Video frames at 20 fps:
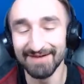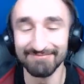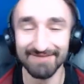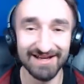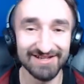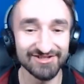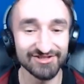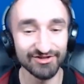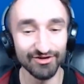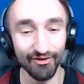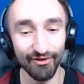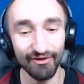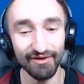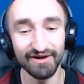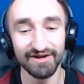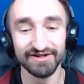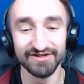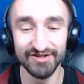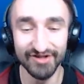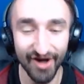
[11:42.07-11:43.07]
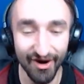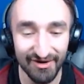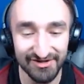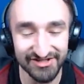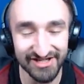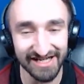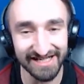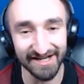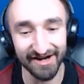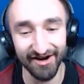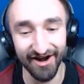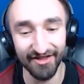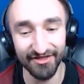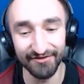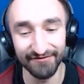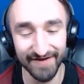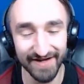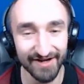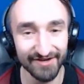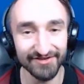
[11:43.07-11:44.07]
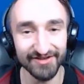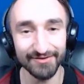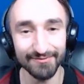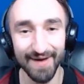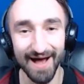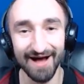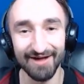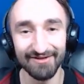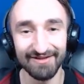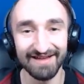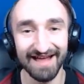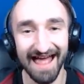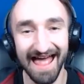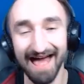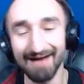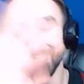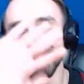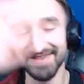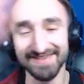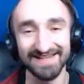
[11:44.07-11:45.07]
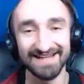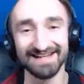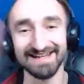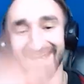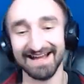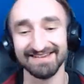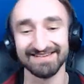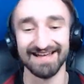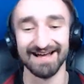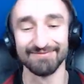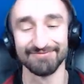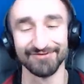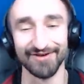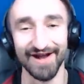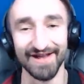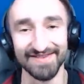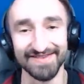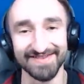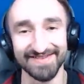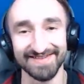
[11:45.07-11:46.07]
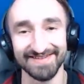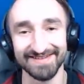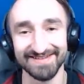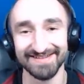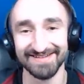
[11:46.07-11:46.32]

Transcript: Make sure you go and check out our other videos as well. And we'll see you next time, friends.